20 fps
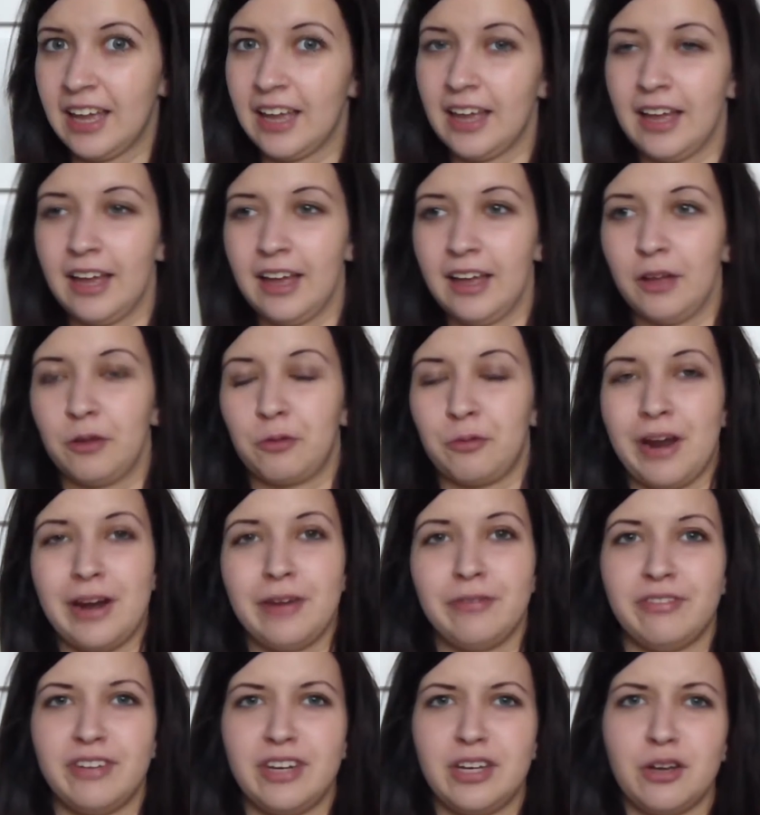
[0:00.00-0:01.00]

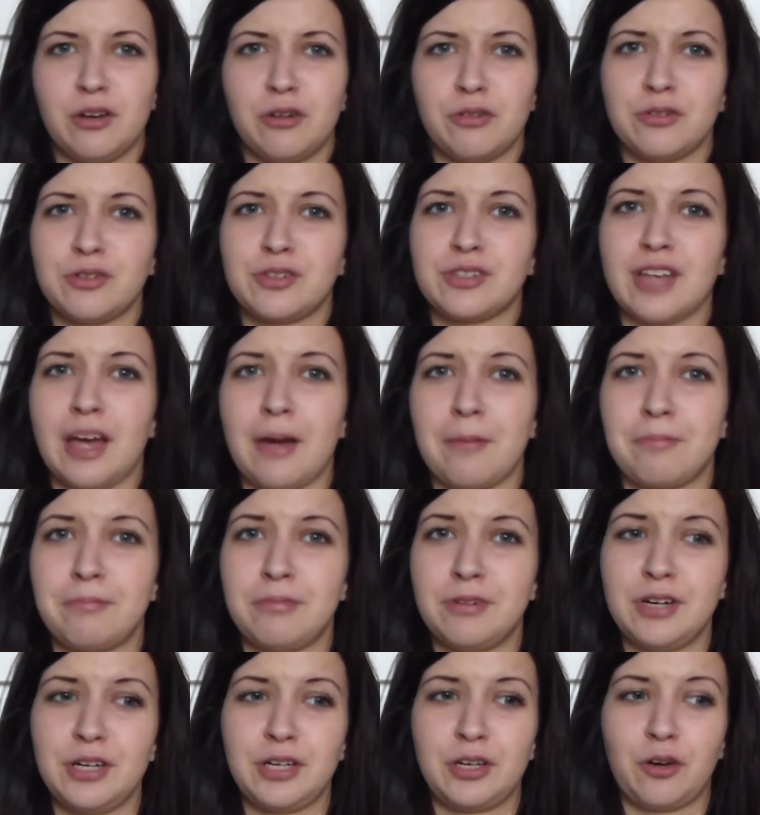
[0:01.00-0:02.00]
Rant videos are
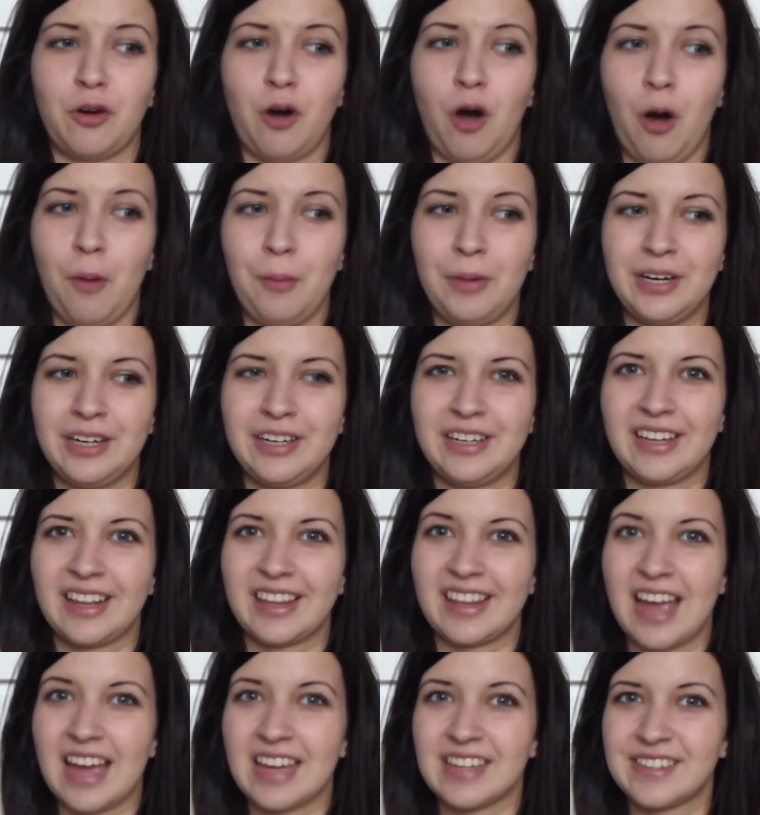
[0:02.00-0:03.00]
pretty common in the
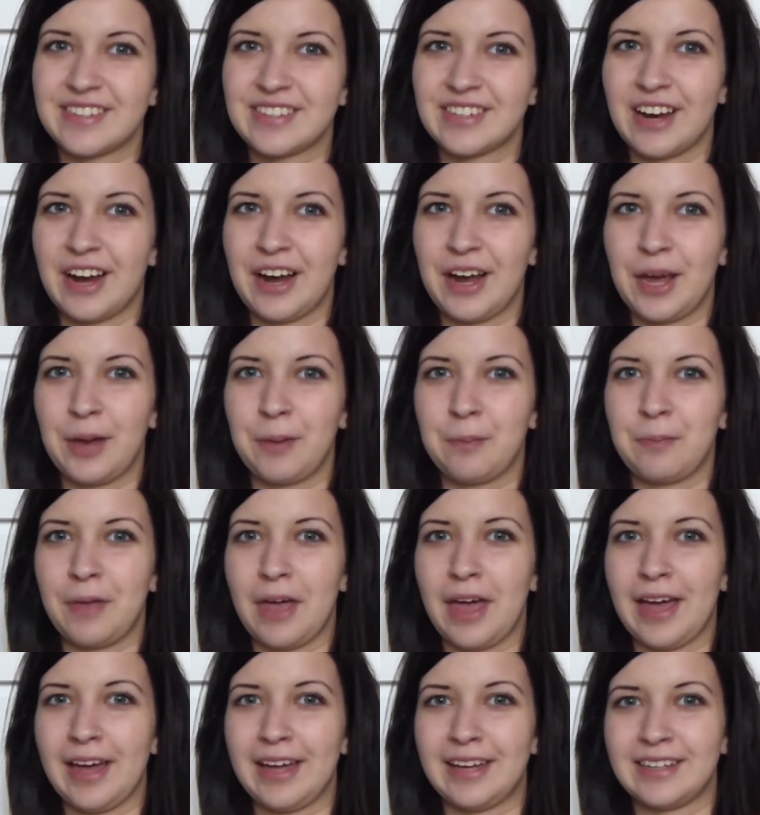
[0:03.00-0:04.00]
last time,
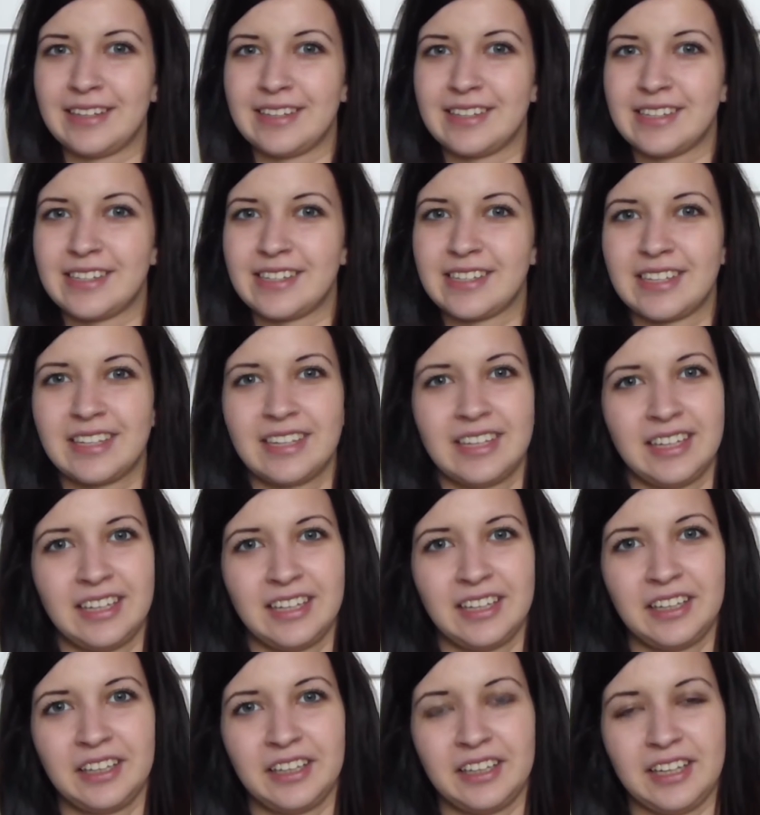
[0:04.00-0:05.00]
and
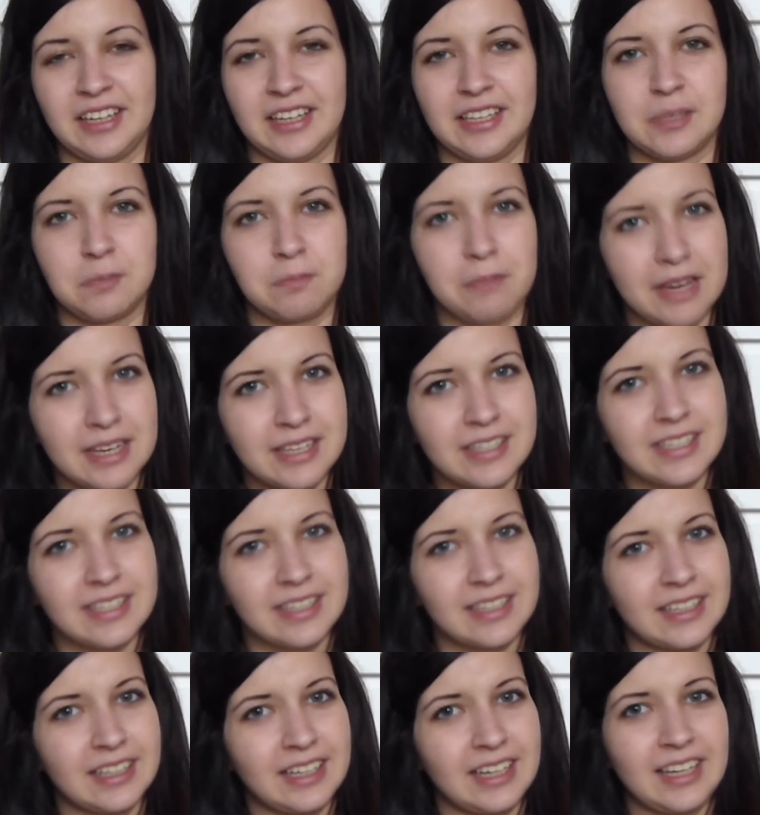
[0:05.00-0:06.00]
it's
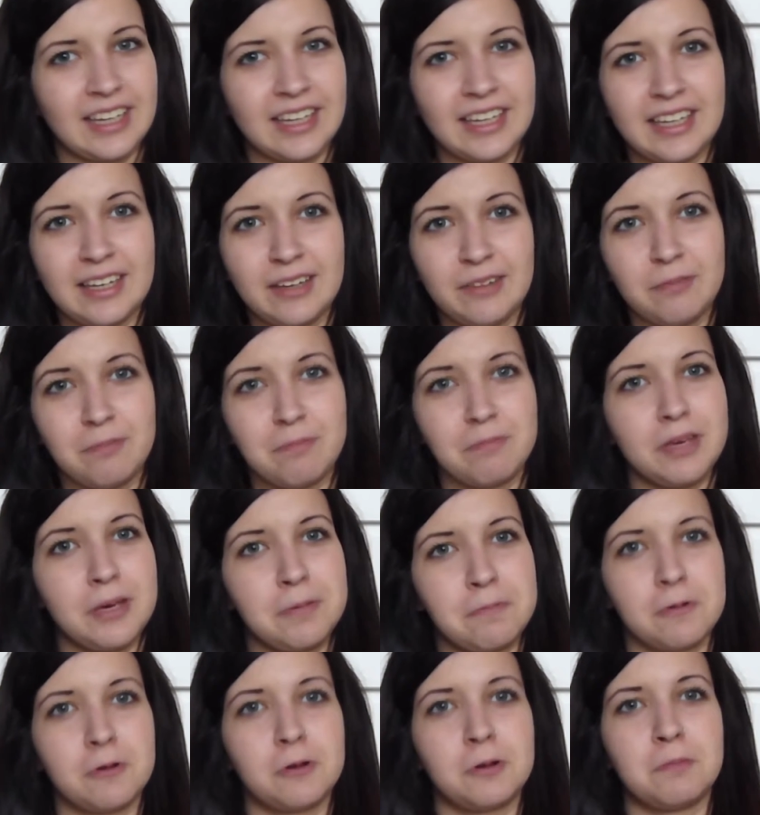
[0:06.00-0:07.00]
basically
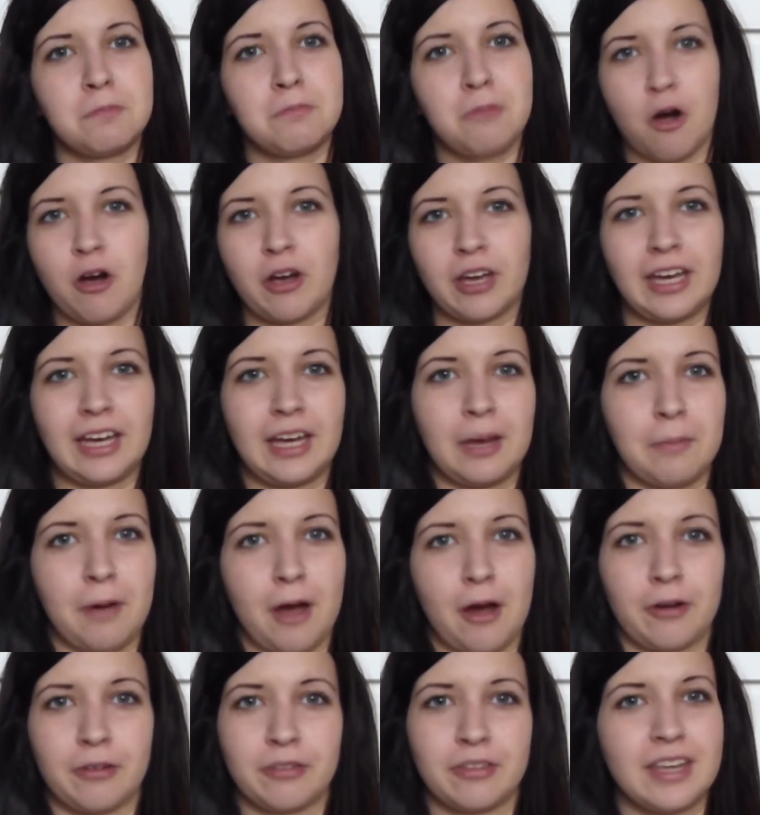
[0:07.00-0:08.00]
people mocking
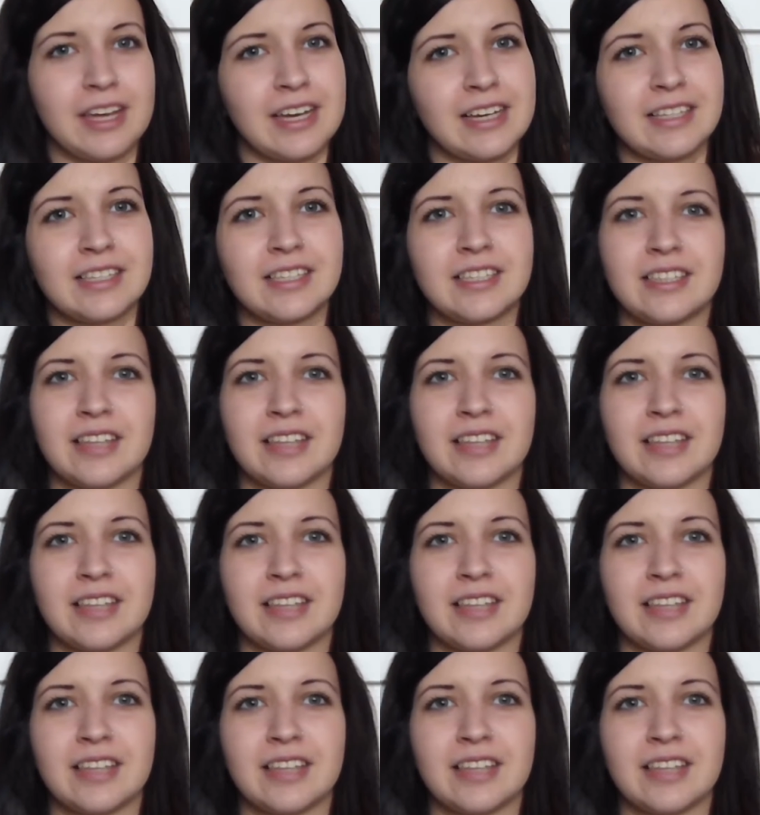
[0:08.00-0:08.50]
about things